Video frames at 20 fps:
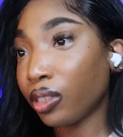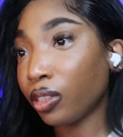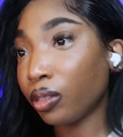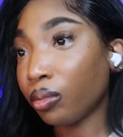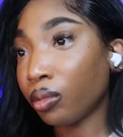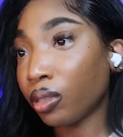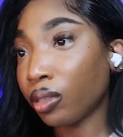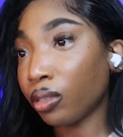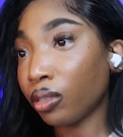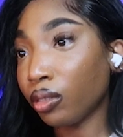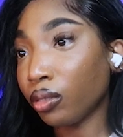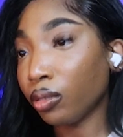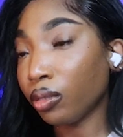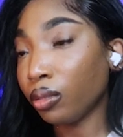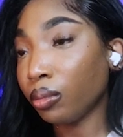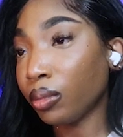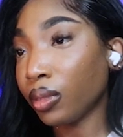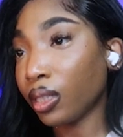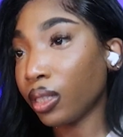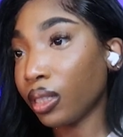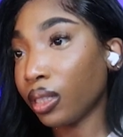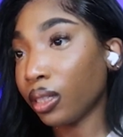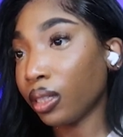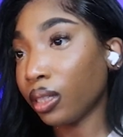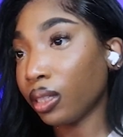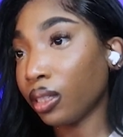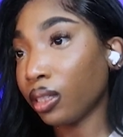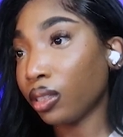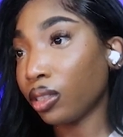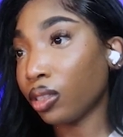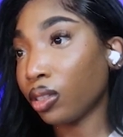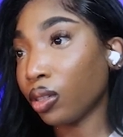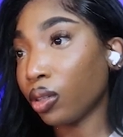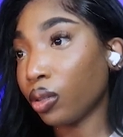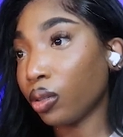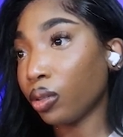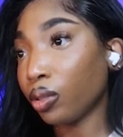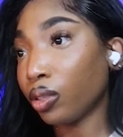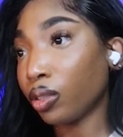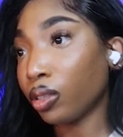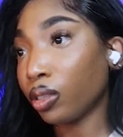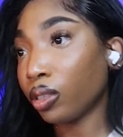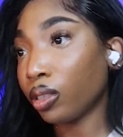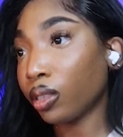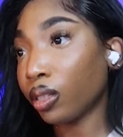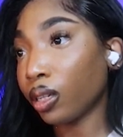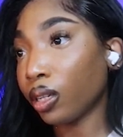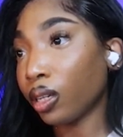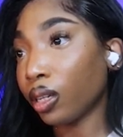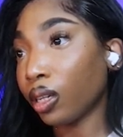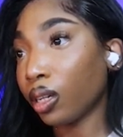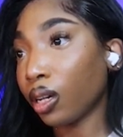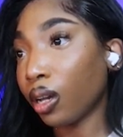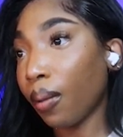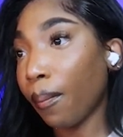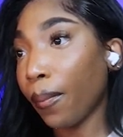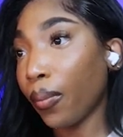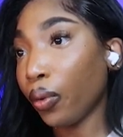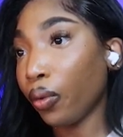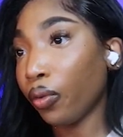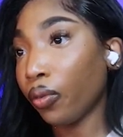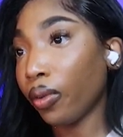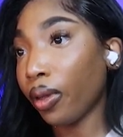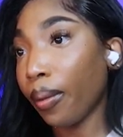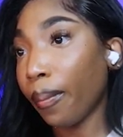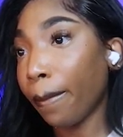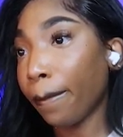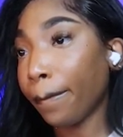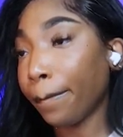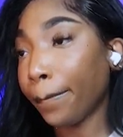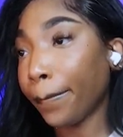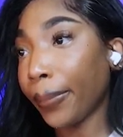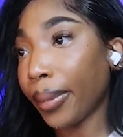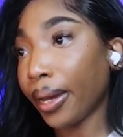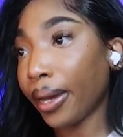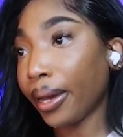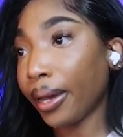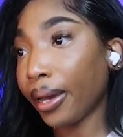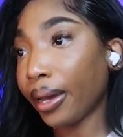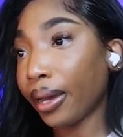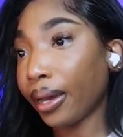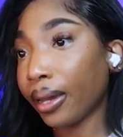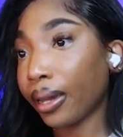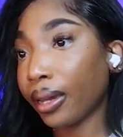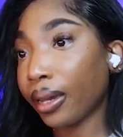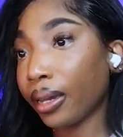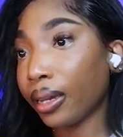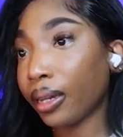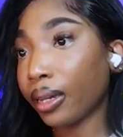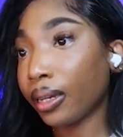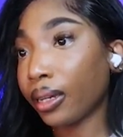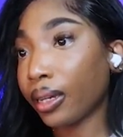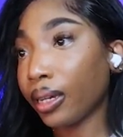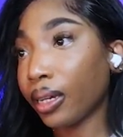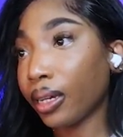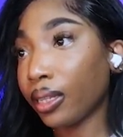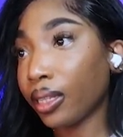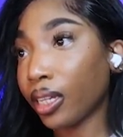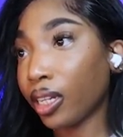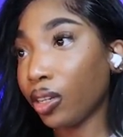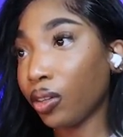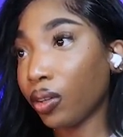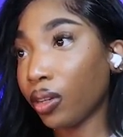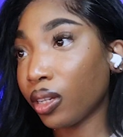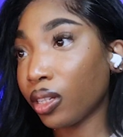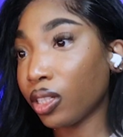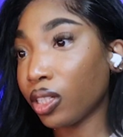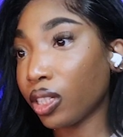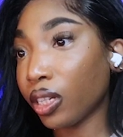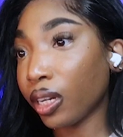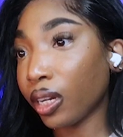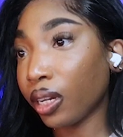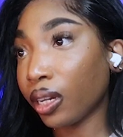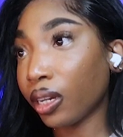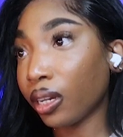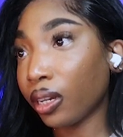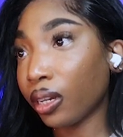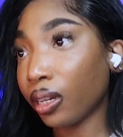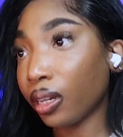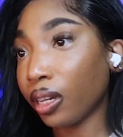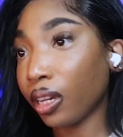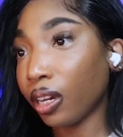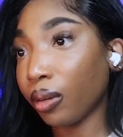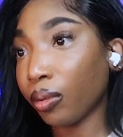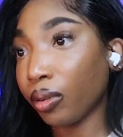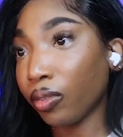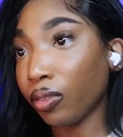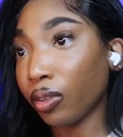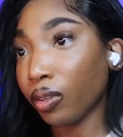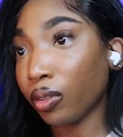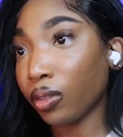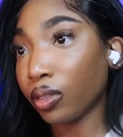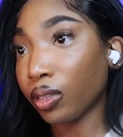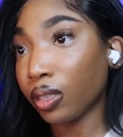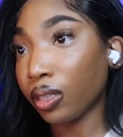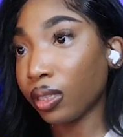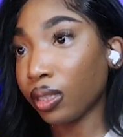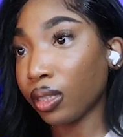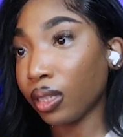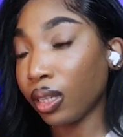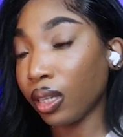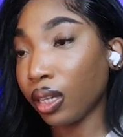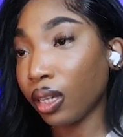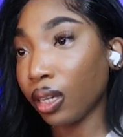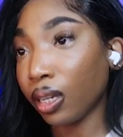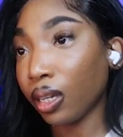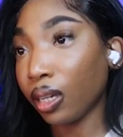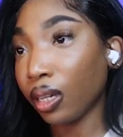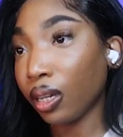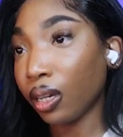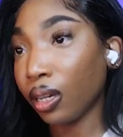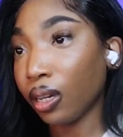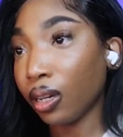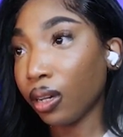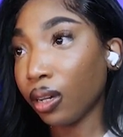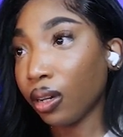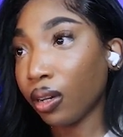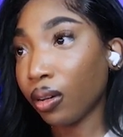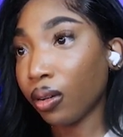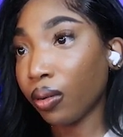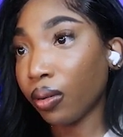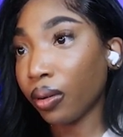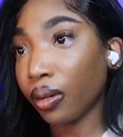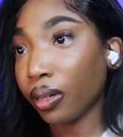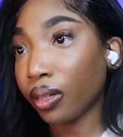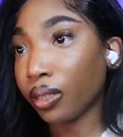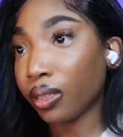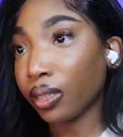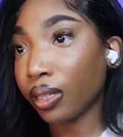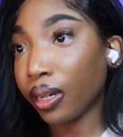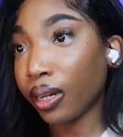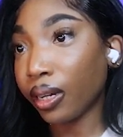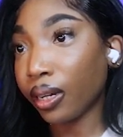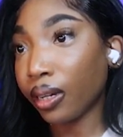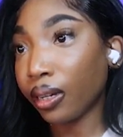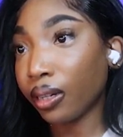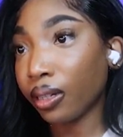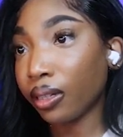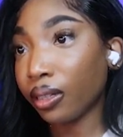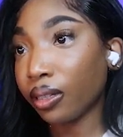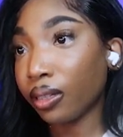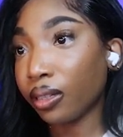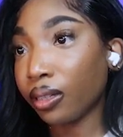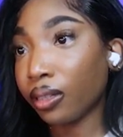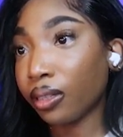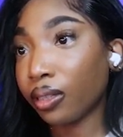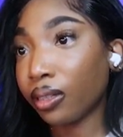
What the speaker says: be super zoomed in, so just like move it back, and then you can check camera view to see where it's at.